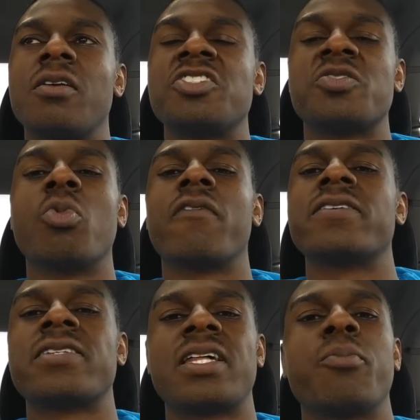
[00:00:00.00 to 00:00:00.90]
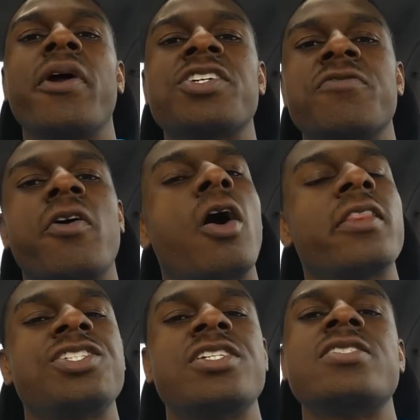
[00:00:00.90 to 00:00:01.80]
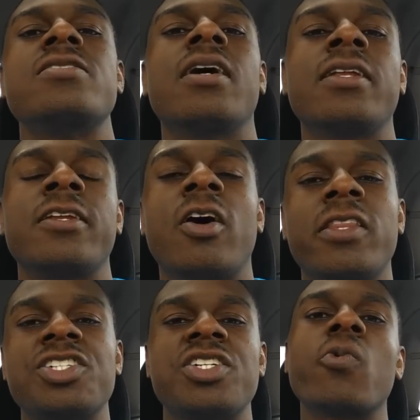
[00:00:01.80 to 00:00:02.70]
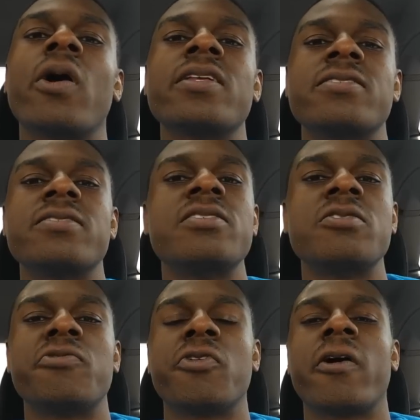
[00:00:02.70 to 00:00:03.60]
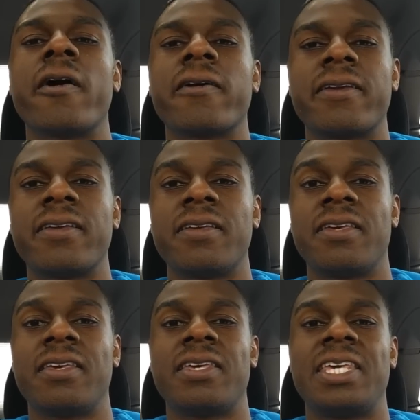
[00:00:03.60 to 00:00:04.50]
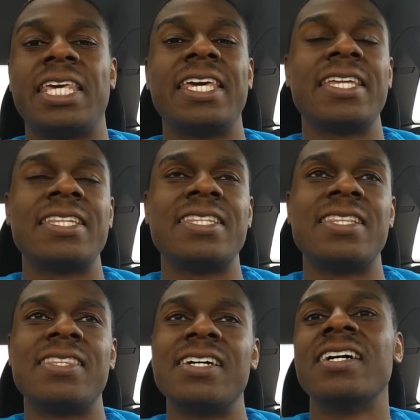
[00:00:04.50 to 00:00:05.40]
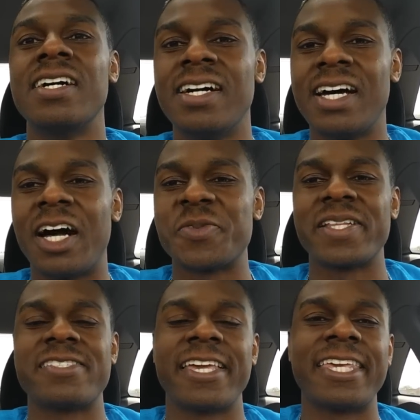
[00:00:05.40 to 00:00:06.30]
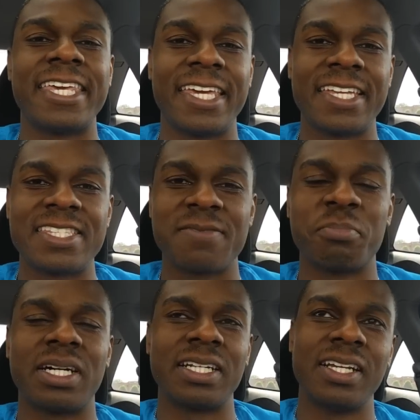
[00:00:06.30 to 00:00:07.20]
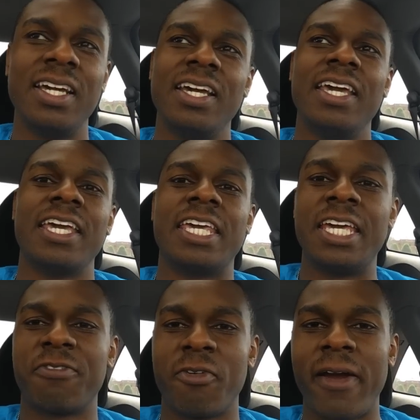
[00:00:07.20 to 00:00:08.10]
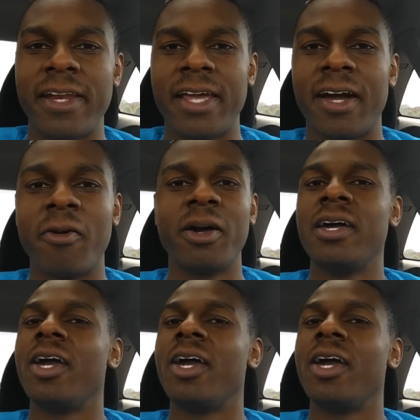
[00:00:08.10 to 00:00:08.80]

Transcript: just more of a celebration for all that she's done and all that she wants to do for our kid. I was about to say kids, but kid for right now.